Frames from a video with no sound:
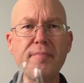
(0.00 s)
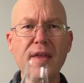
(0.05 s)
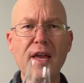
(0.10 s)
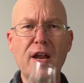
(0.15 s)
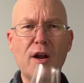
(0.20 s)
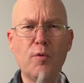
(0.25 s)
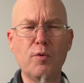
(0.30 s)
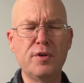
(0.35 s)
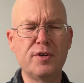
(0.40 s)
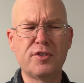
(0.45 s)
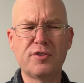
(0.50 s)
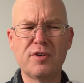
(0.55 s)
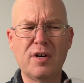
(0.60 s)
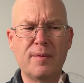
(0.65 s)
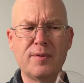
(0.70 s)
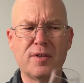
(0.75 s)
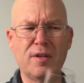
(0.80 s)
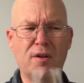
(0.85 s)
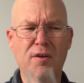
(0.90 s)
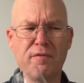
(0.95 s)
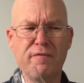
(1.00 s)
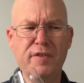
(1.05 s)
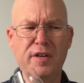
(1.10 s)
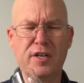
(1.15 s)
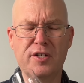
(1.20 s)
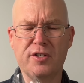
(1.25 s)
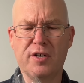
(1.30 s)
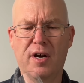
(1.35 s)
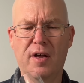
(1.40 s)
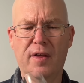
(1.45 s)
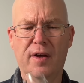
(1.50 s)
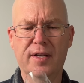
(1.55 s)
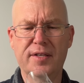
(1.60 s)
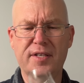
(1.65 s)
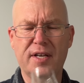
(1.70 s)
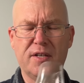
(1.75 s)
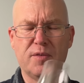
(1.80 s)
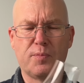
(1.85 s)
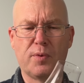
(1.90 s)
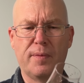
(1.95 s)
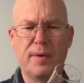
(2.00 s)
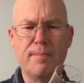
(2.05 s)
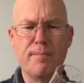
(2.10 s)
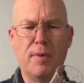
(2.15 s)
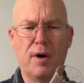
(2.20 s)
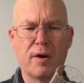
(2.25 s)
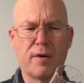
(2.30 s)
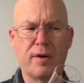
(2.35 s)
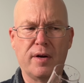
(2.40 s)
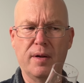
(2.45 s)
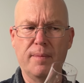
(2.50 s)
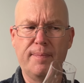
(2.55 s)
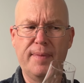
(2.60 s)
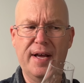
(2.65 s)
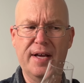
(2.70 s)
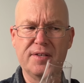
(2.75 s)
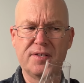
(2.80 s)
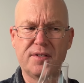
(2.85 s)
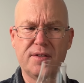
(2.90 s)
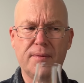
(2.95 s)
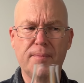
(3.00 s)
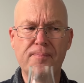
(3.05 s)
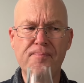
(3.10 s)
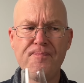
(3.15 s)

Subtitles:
and I wouldn't describe it as a long finish either. I'd say it's probably moderate at best.